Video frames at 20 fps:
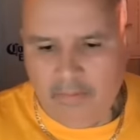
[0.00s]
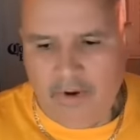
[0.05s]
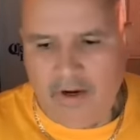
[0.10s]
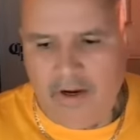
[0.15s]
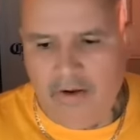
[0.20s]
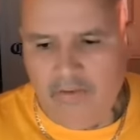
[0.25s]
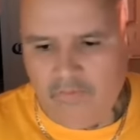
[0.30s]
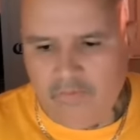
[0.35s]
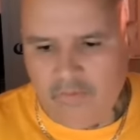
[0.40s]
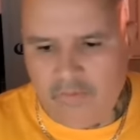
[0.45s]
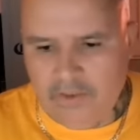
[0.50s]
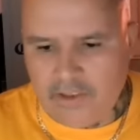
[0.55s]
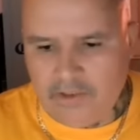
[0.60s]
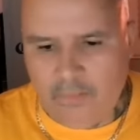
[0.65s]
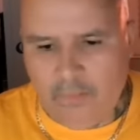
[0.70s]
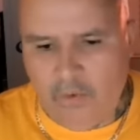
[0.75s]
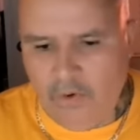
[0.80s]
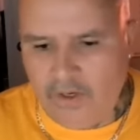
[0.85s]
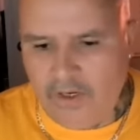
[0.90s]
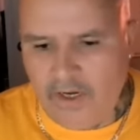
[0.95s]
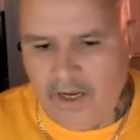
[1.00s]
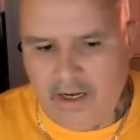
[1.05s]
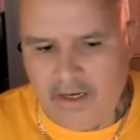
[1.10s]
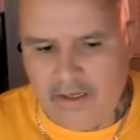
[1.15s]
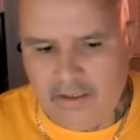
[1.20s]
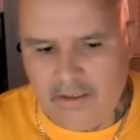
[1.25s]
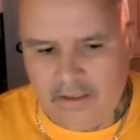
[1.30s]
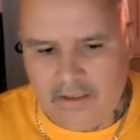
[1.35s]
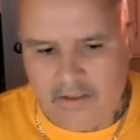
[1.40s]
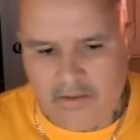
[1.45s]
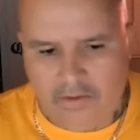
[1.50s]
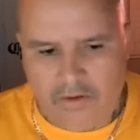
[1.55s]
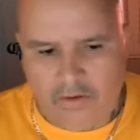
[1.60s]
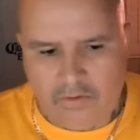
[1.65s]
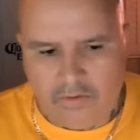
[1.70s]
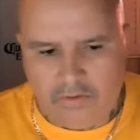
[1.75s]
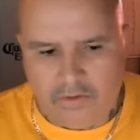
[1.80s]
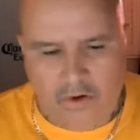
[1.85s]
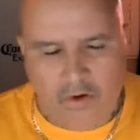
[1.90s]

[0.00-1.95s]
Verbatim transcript: But from this point on, you know,